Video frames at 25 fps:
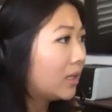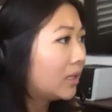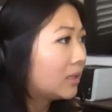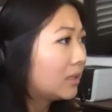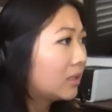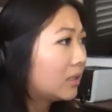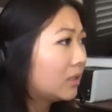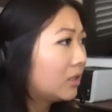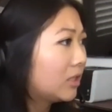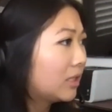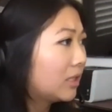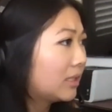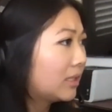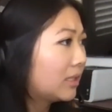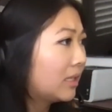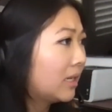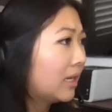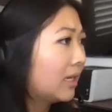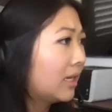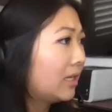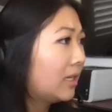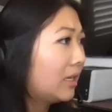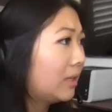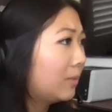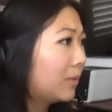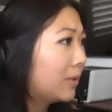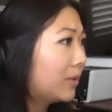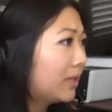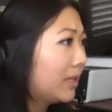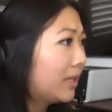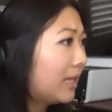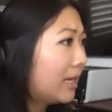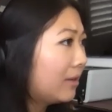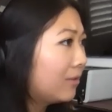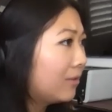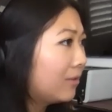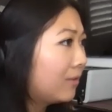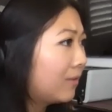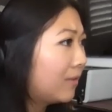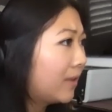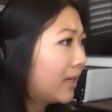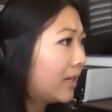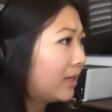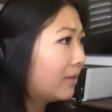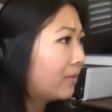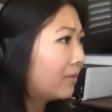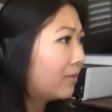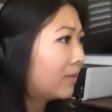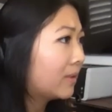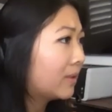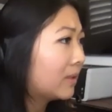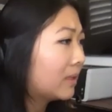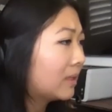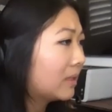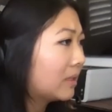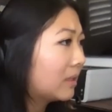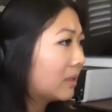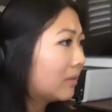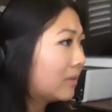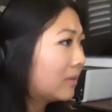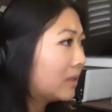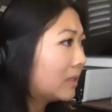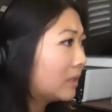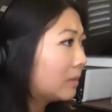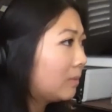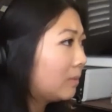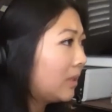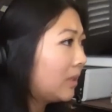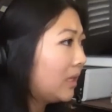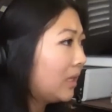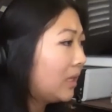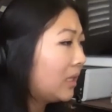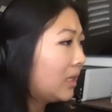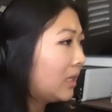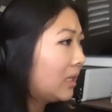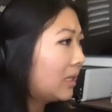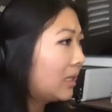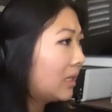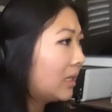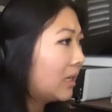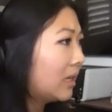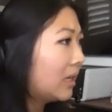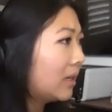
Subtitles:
suggesting I enable Cloudflare for server speed.